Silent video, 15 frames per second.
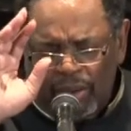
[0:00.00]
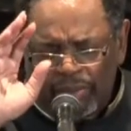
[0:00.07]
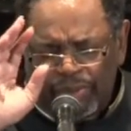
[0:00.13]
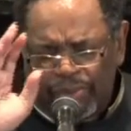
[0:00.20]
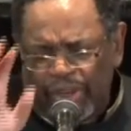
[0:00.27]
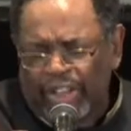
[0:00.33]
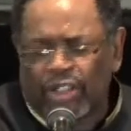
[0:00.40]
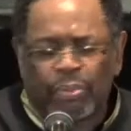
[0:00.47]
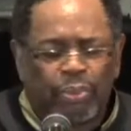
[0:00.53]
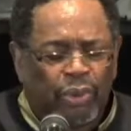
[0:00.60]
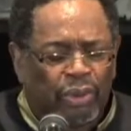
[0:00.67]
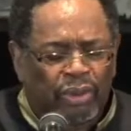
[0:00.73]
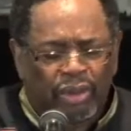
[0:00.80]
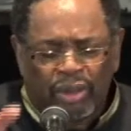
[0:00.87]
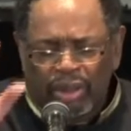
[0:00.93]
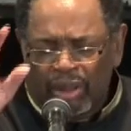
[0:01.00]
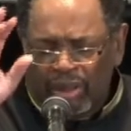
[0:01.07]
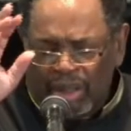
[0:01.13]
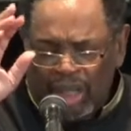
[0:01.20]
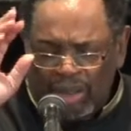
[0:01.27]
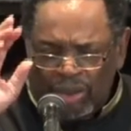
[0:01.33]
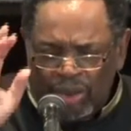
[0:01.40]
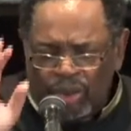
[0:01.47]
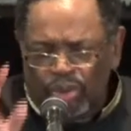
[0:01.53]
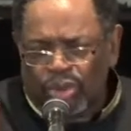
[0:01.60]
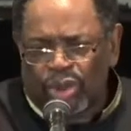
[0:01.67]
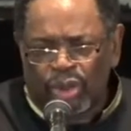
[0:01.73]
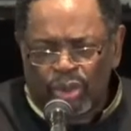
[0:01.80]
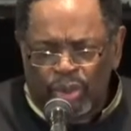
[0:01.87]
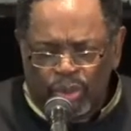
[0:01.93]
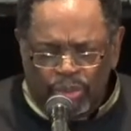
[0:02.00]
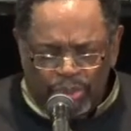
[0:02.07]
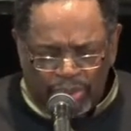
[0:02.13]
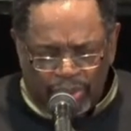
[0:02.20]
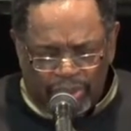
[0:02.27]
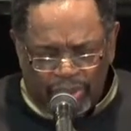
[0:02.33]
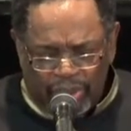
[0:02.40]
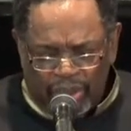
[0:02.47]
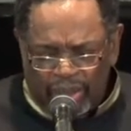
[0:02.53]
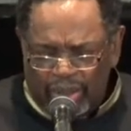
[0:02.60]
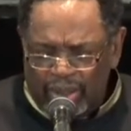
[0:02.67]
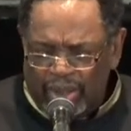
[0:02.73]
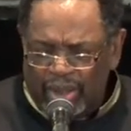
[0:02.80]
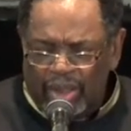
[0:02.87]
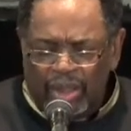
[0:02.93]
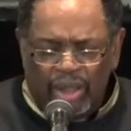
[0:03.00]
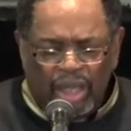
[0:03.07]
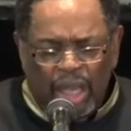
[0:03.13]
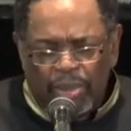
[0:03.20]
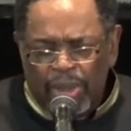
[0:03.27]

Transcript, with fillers: on Facebook and YouTube.